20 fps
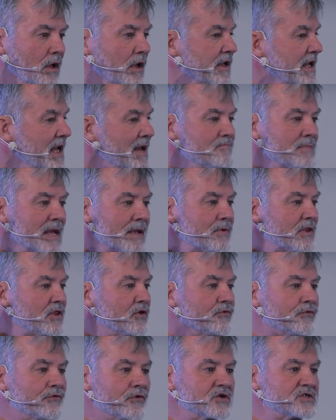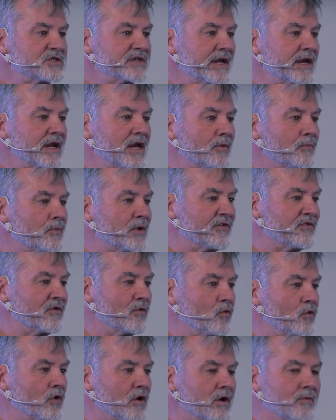Yeah, maybe the first antidepressant
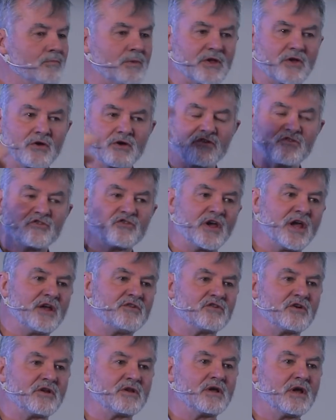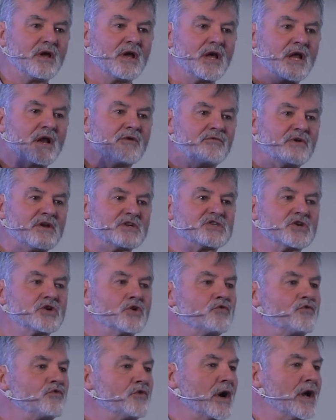worked, but you can change it, and eventually
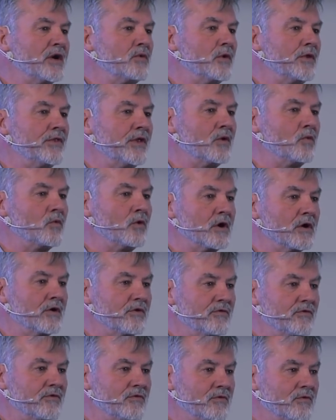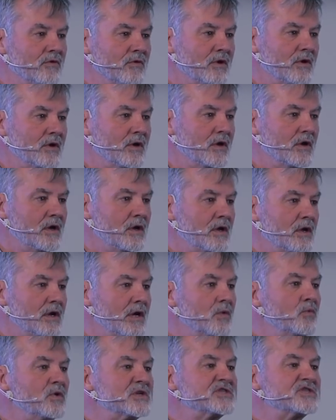you'll find one that works.
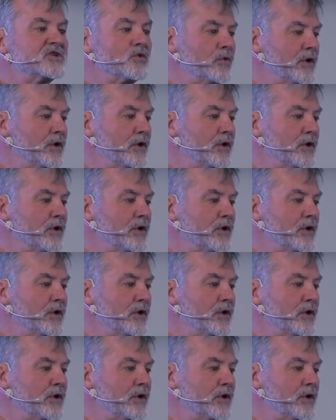Now, what's the